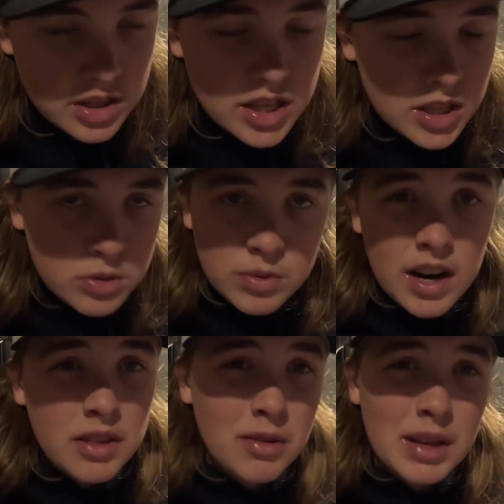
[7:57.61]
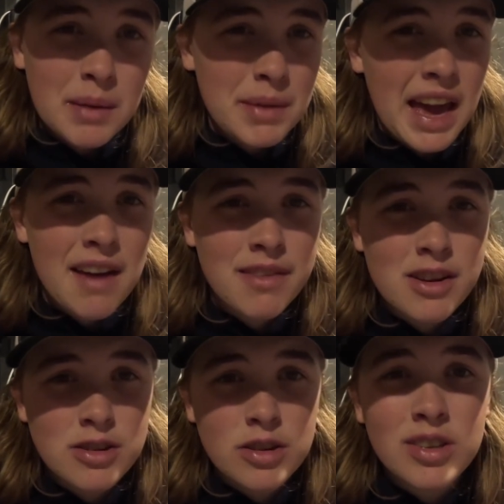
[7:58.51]
This is what I throw like my
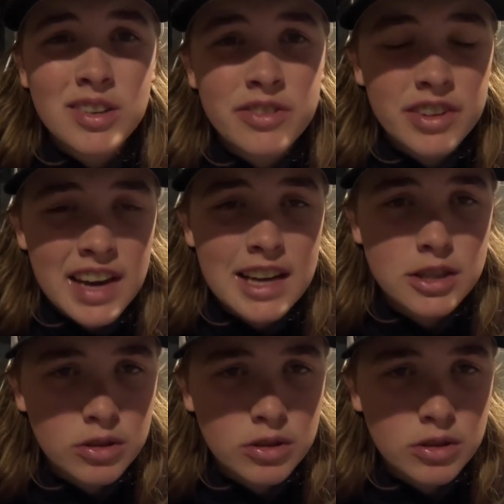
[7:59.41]
heavier finesse